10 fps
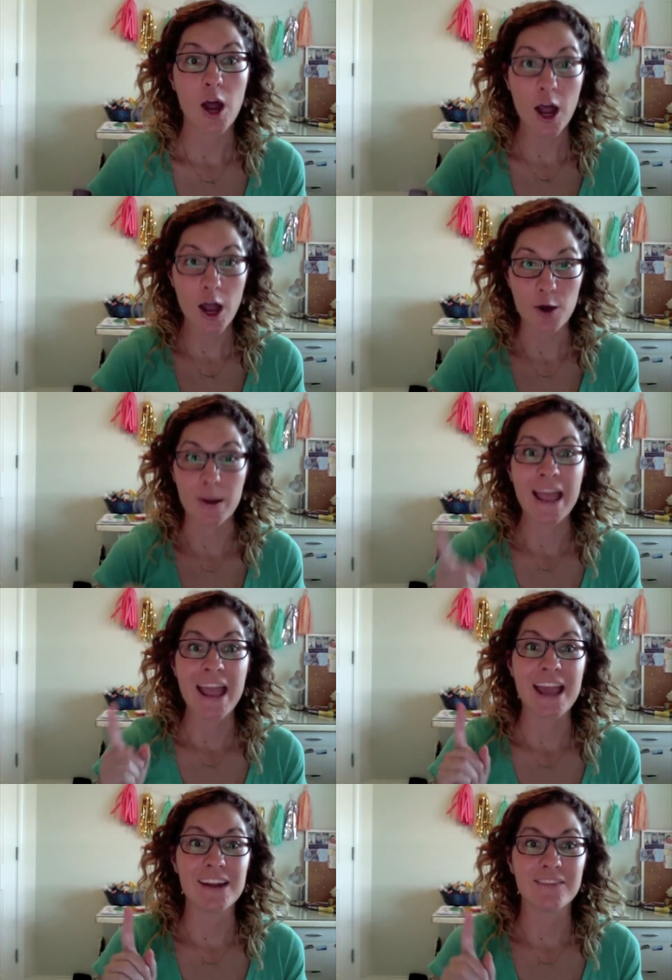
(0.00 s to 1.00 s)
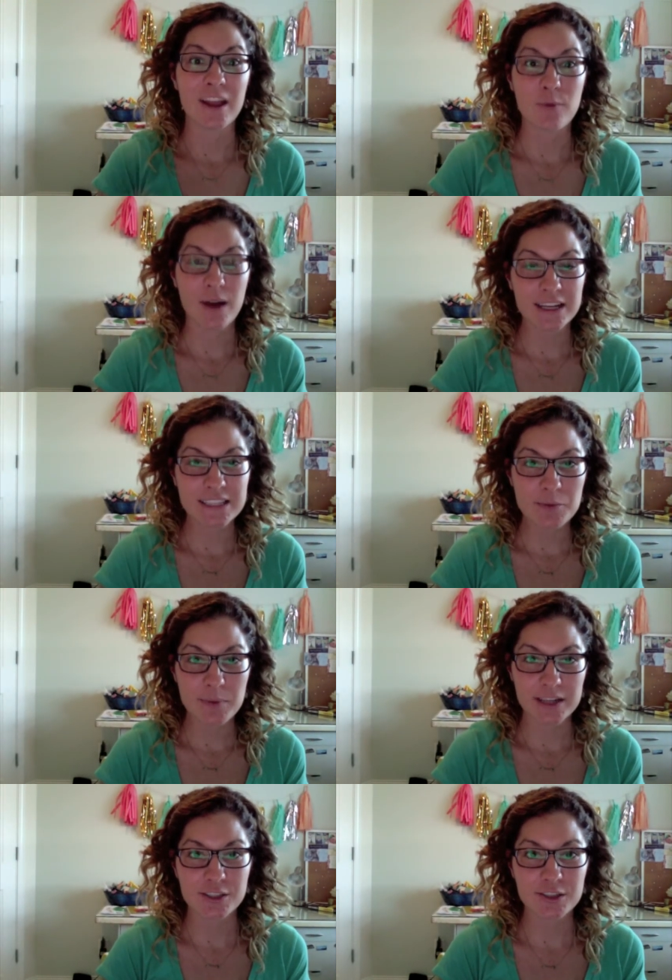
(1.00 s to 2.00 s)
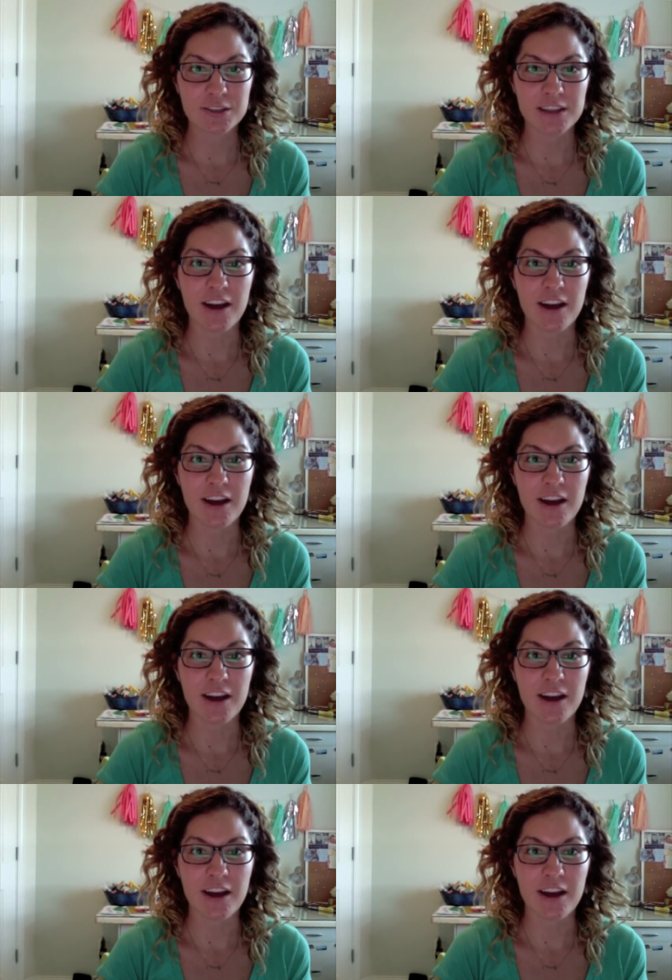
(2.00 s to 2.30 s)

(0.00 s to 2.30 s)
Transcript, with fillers: Oh, and if they want to see pictures